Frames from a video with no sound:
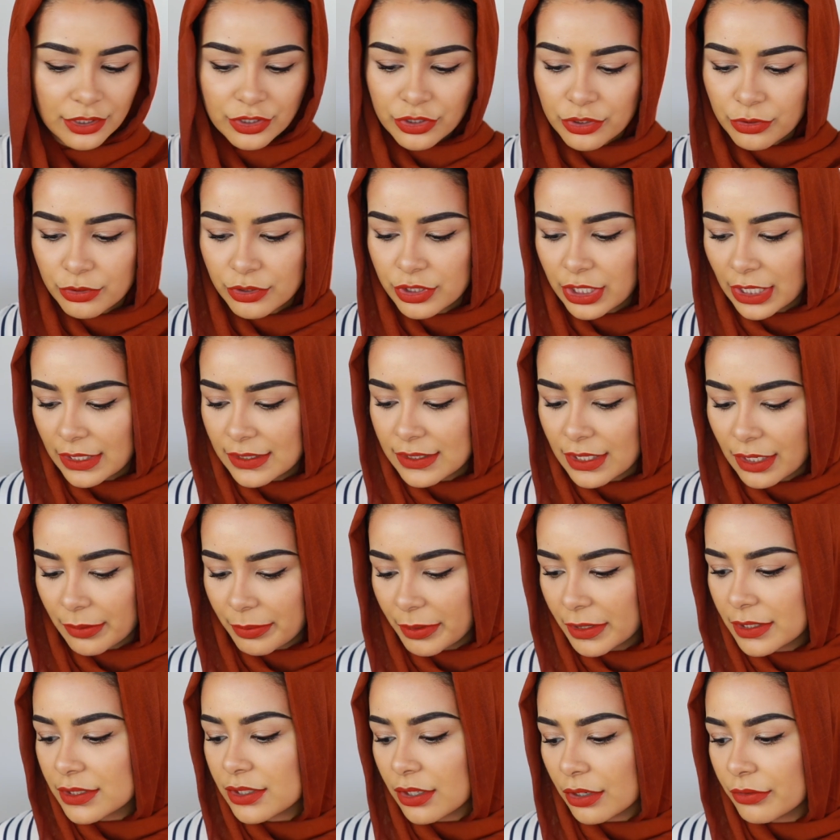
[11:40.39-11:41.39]
The two shades that I
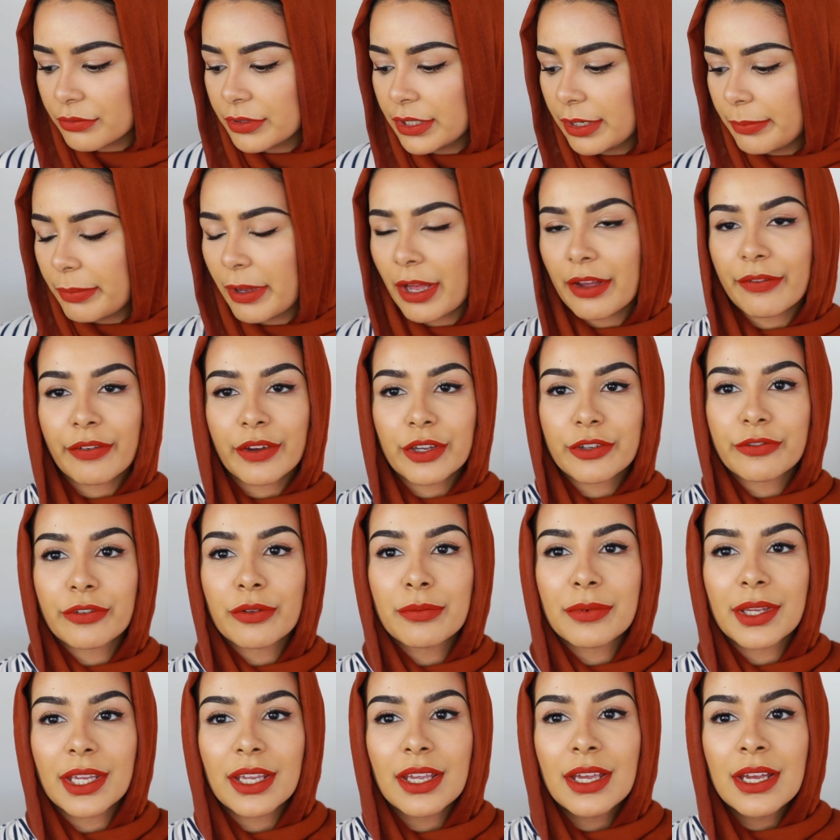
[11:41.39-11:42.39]
picked are really perfect
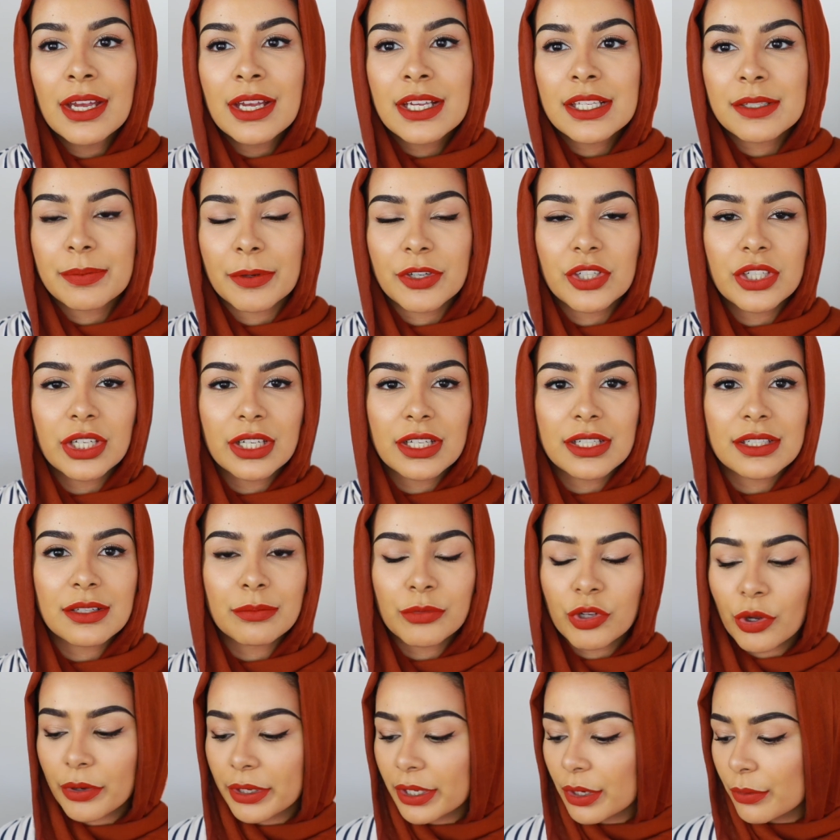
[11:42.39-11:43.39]
for me, especially because
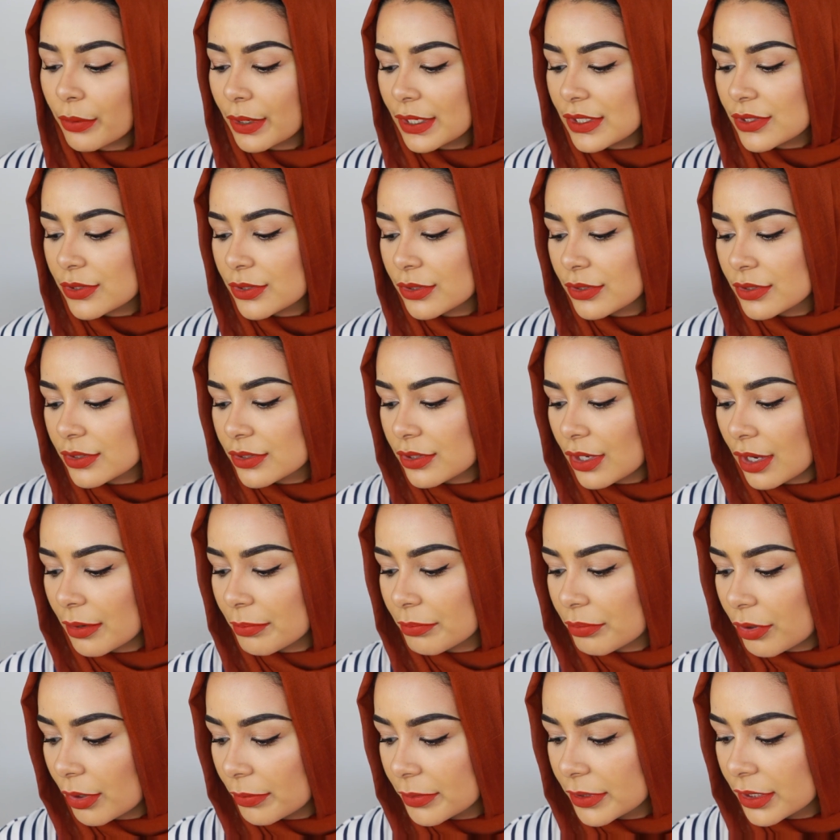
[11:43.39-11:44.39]
I'm going away soon, so
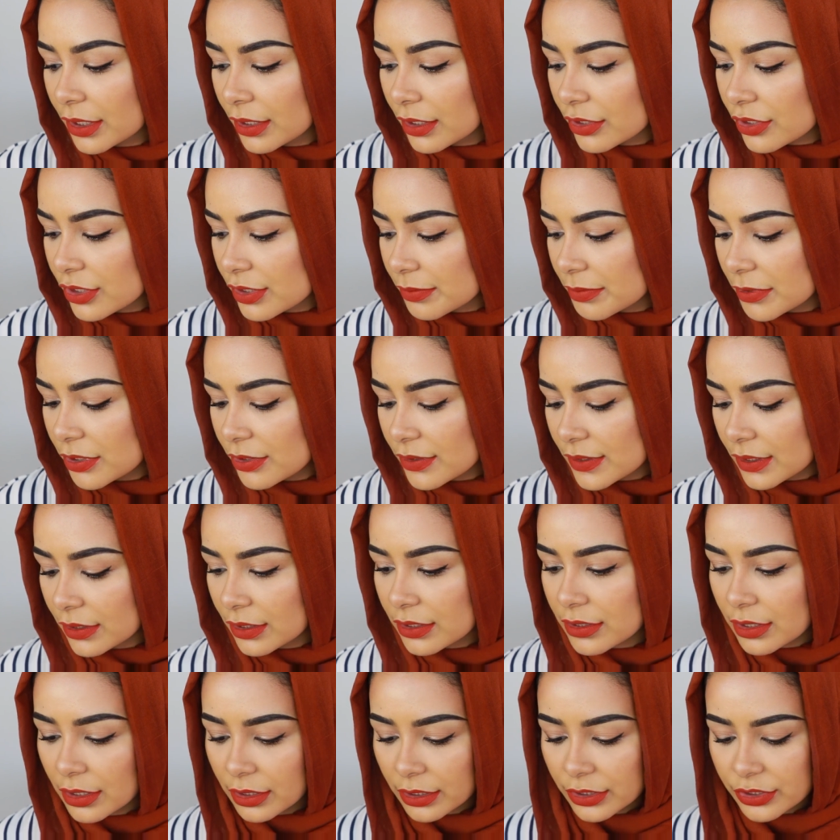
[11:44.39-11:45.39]
I'm probably going to just be using
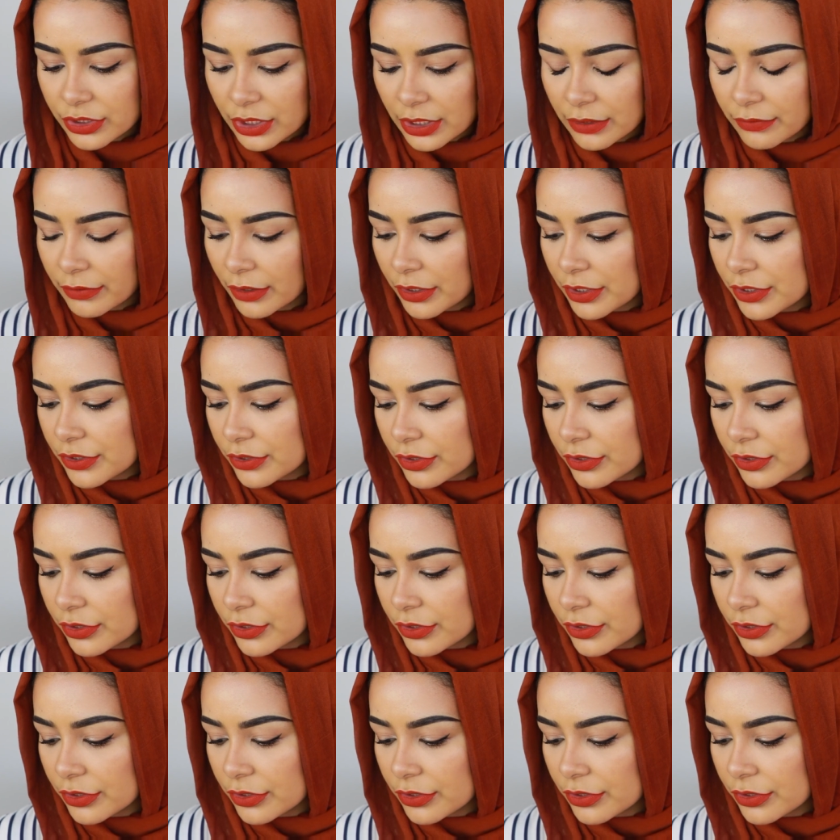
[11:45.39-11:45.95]
the darker shade very